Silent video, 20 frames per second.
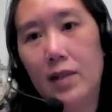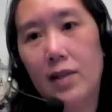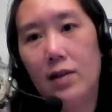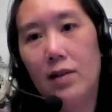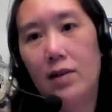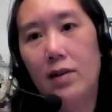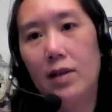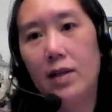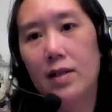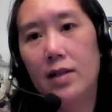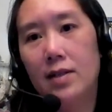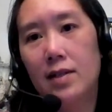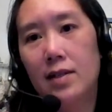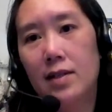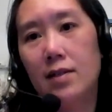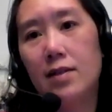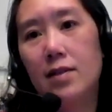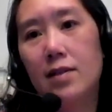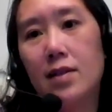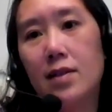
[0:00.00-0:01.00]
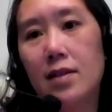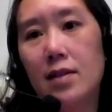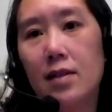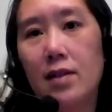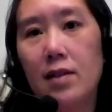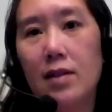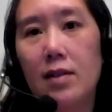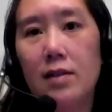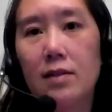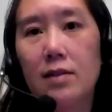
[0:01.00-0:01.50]
that there isn't
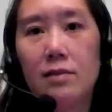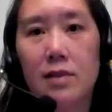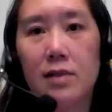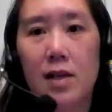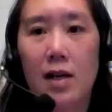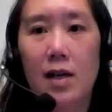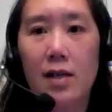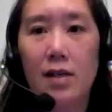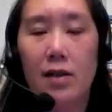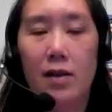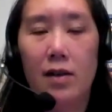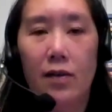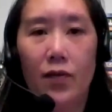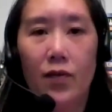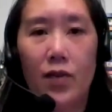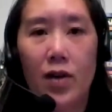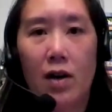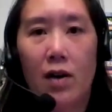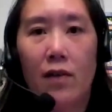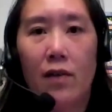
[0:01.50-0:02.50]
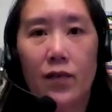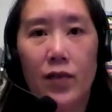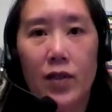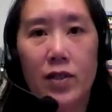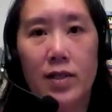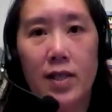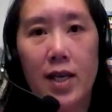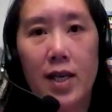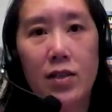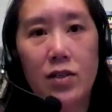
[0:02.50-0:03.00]
a lot of
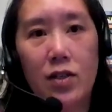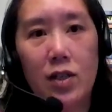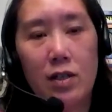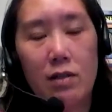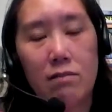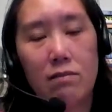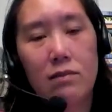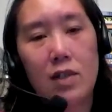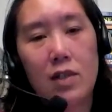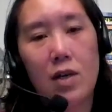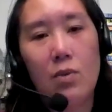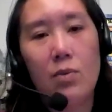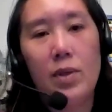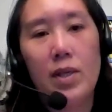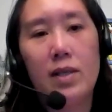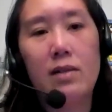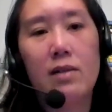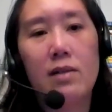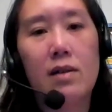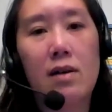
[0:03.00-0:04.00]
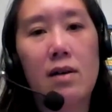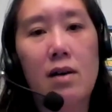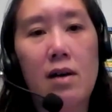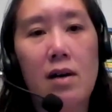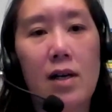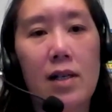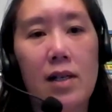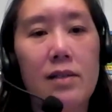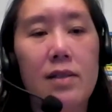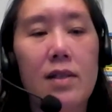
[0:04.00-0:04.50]
conversation going
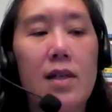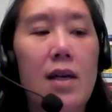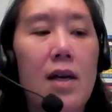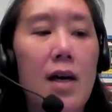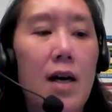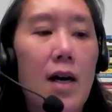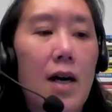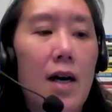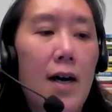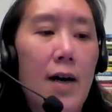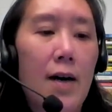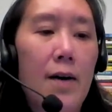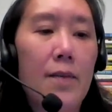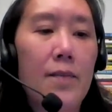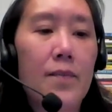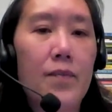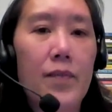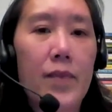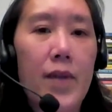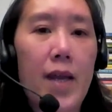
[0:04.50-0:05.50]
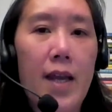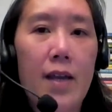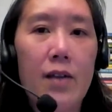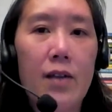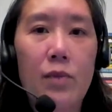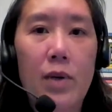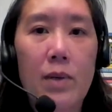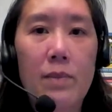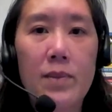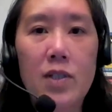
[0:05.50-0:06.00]
on,
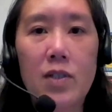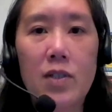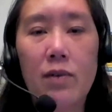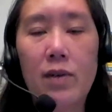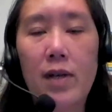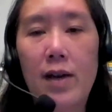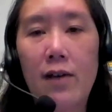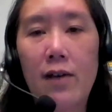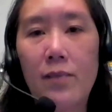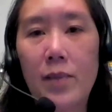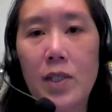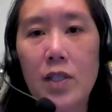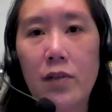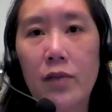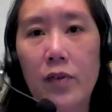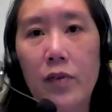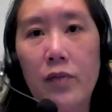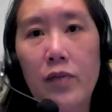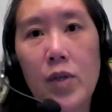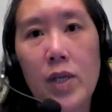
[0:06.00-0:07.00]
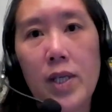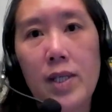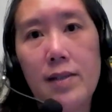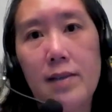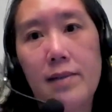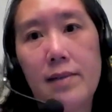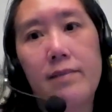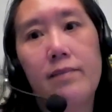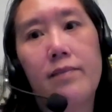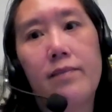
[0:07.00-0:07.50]
and women don't have much of a
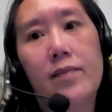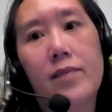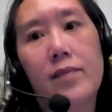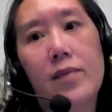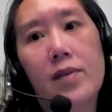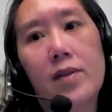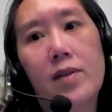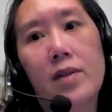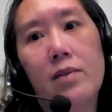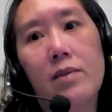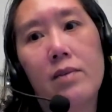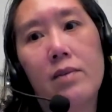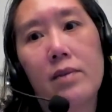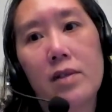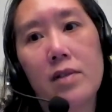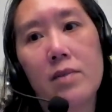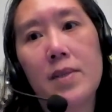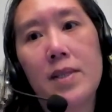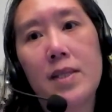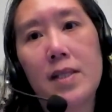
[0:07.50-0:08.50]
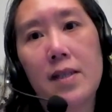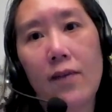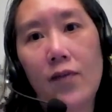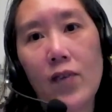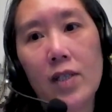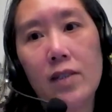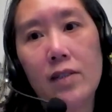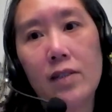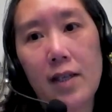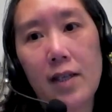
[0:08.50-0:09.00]
voice. So
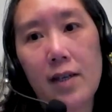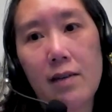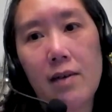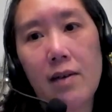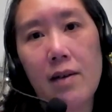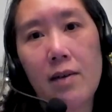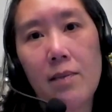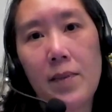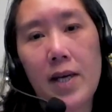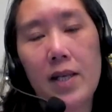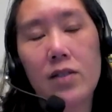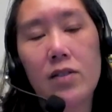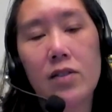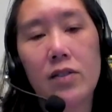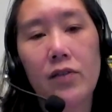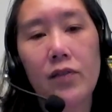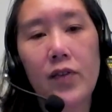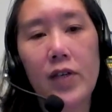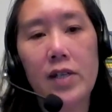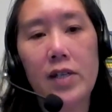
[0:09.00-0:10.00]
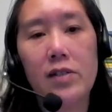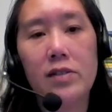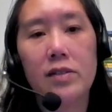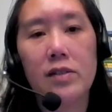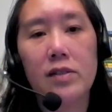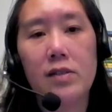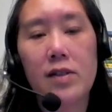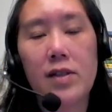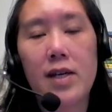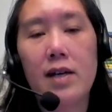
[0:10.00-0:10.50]
specifically a Bechdel
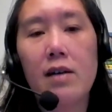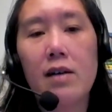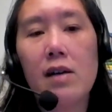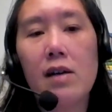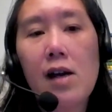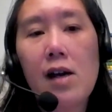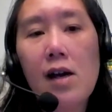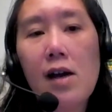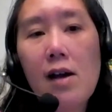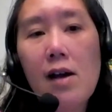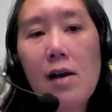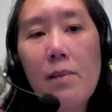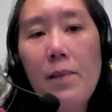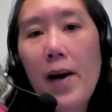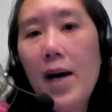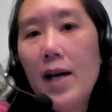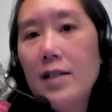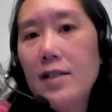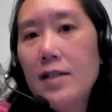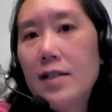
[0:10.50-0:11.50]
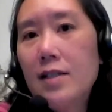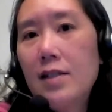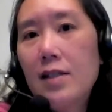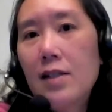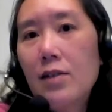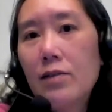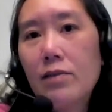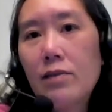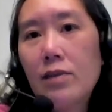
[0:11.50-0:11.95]
fail there. But,